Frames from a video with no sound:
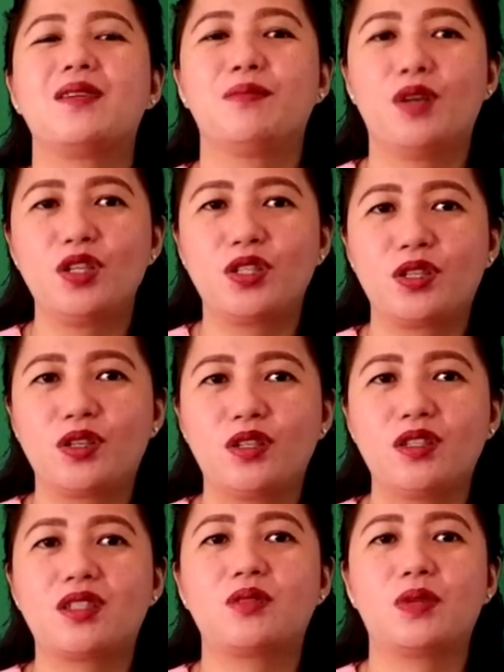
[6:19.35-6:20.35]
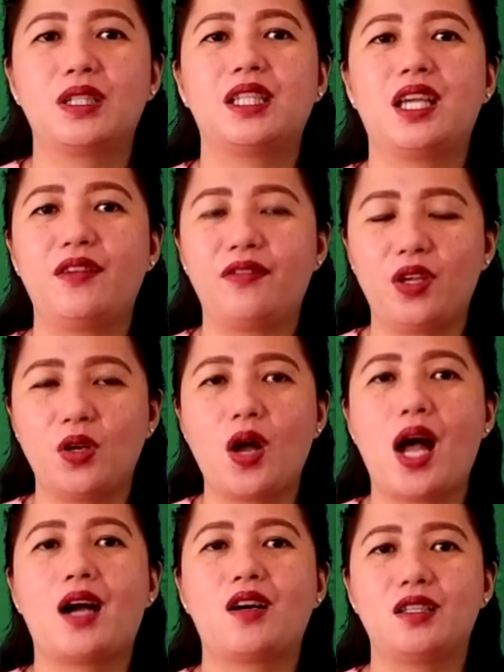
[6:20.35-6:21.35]
Modules will give you
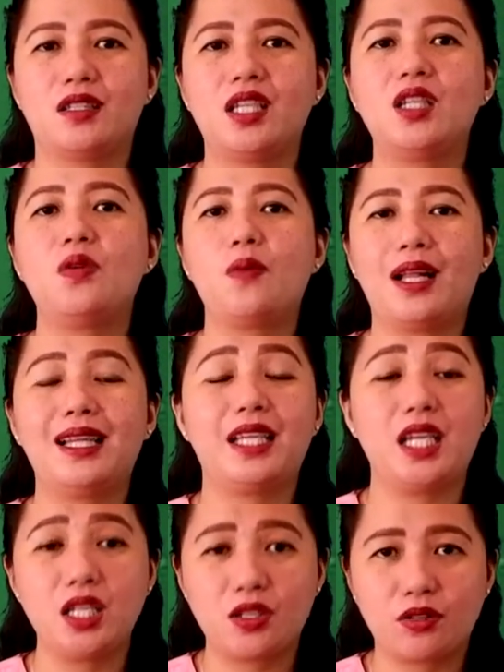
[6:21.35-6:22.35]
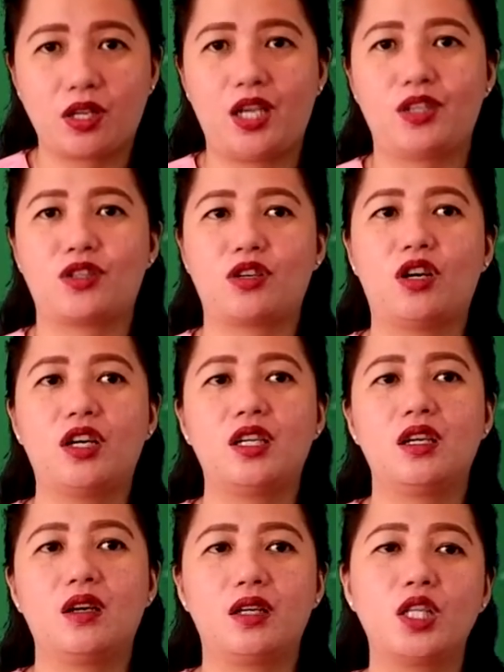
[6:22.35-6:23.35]
a continual
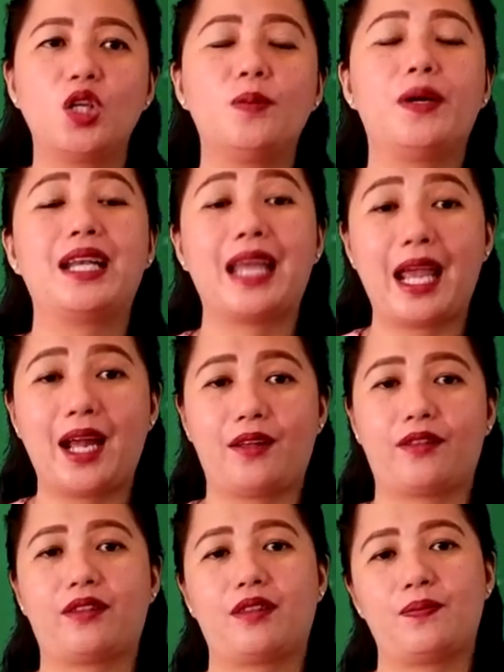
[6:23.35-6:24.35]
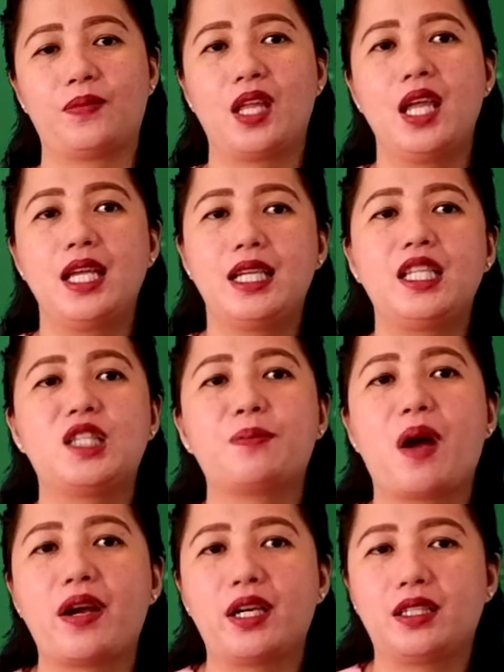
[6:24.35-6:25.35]
education on human health,
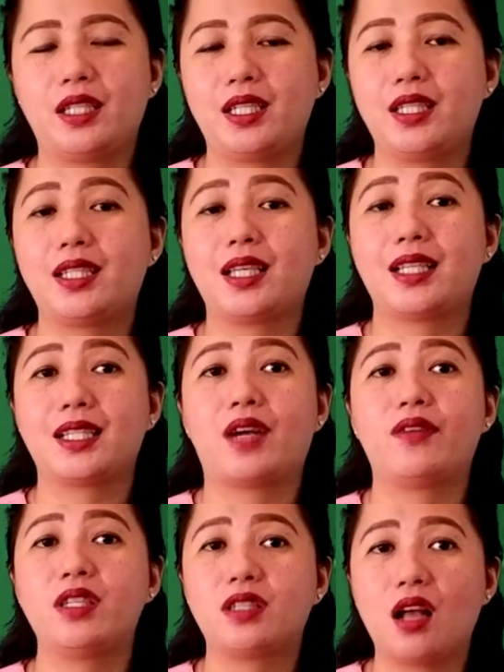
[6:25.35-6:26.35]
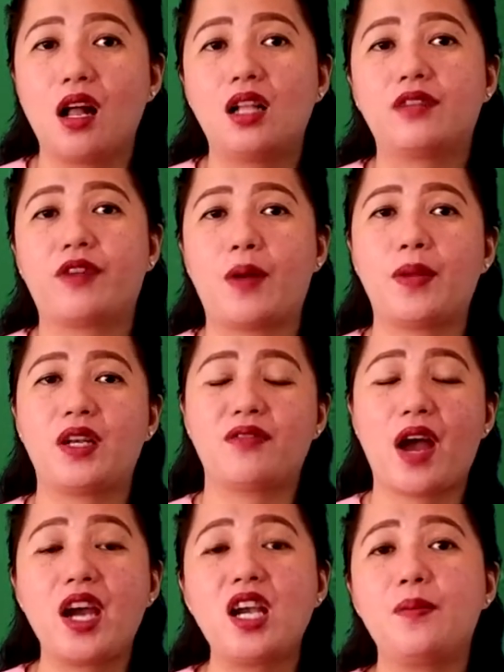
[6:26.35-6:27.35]
disparities as a result from
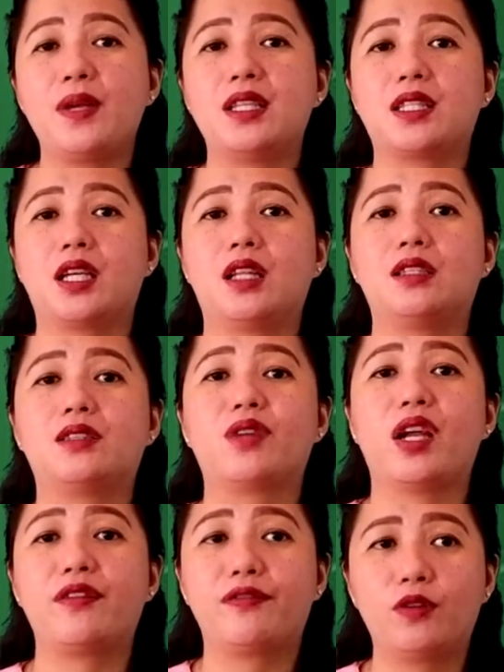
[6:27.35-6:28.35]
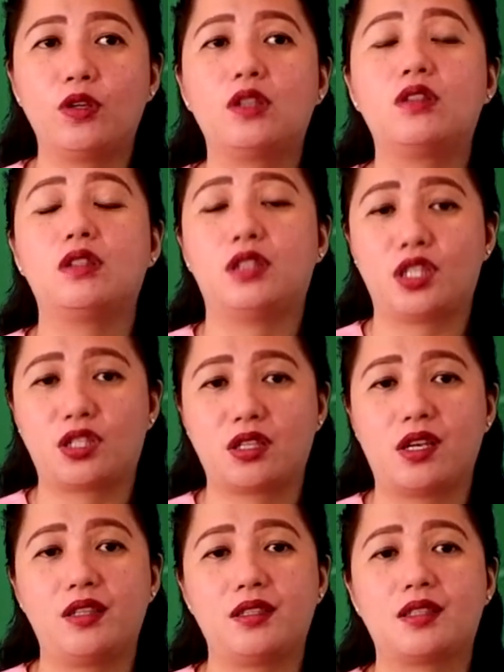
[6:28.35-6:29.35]
environmental dreadful
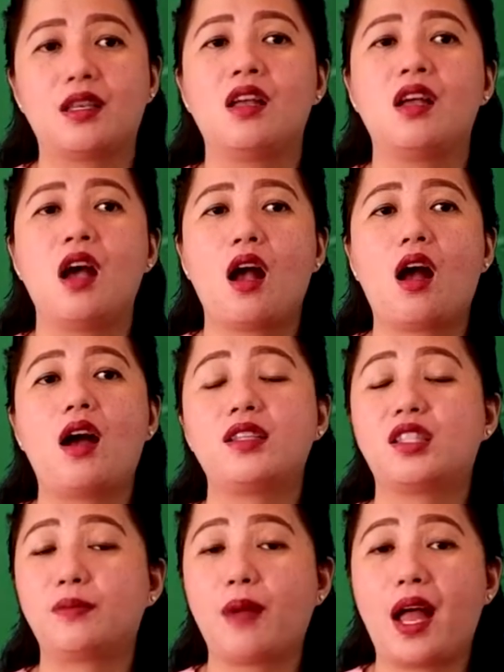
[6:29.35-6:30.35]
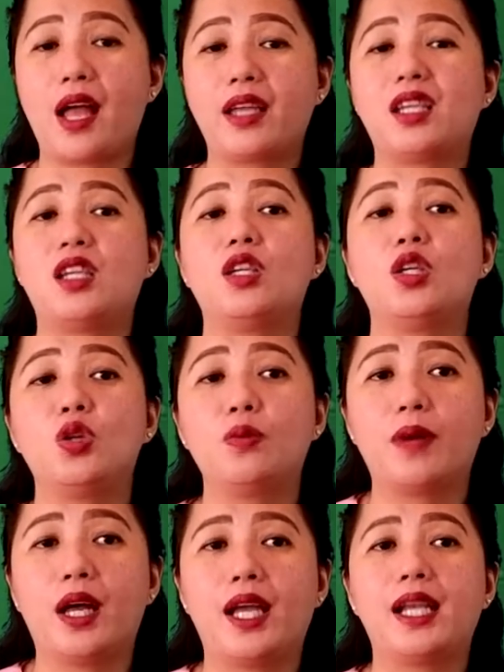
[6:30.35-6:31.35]
conditions caused by
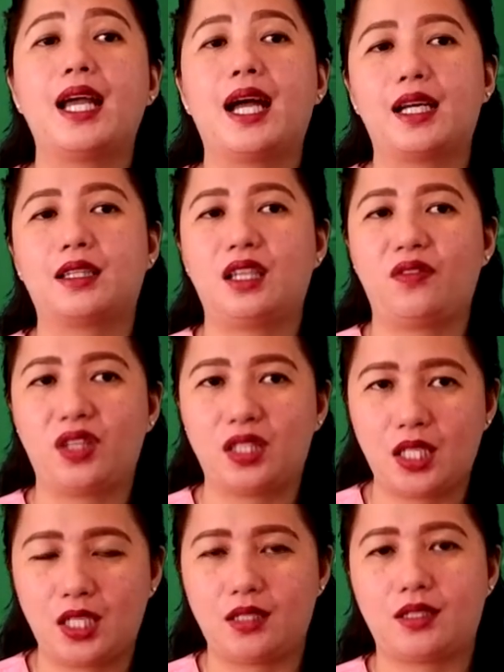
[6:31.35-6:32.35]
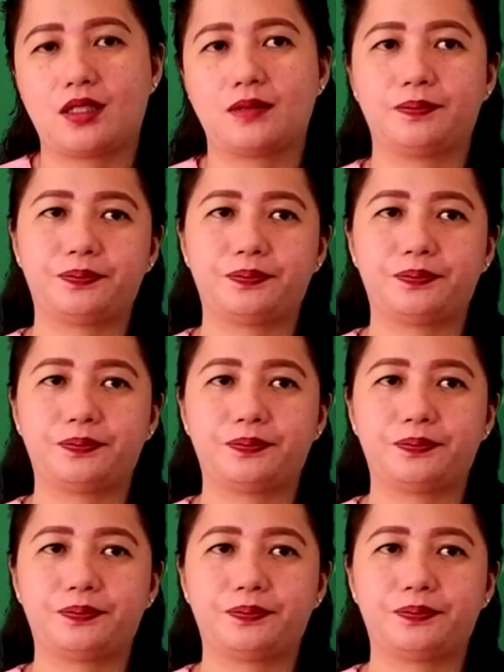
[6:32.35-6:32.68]
human activities.